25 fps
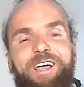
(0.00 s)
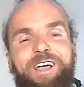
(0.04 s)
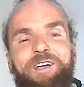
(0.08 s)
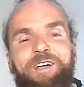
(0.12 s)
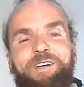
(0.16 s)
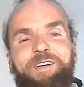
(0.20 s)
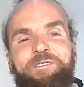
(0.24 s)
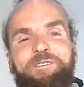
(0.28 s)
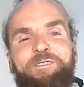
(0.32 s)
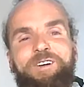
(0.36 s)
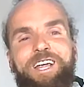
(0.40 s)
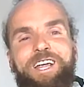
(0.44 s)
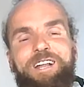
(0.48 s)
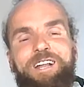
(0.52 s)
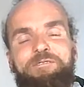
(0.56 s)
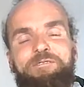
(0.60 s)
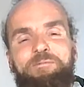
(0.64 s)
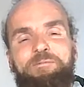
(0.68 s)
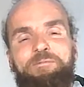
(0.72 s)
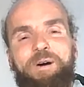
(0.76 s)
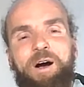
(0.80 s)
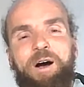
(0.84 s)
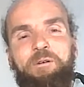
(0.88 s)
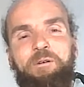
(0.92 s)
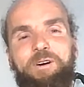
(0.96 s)
creative
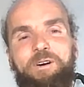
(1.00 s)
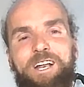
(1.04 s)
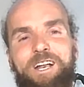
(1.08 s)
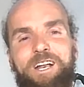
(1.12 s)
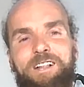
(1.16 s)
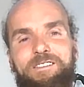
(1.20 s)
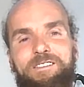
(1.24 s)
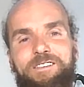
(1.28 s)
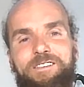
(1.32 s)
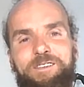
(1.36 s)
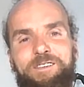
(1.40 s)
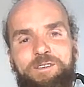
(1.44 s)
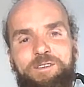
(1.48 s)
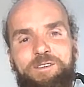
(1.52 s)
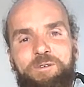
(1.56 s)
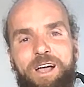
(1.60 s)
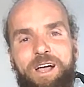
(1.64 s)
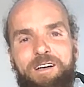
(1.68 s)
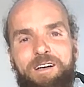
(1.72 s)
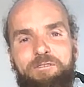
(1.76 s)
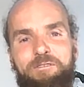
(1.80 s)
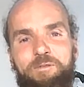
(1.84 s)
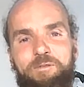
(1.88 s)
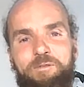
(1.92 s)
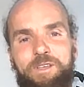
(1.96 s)
power that you
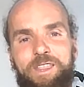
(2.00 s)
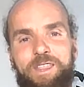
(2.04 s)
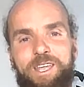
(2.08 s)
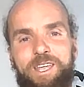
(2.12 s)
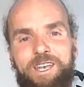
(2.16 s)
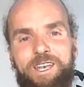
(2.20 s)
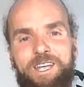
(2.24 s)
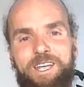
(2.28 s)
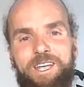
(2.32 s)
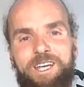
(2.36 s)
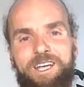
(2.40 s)
have within.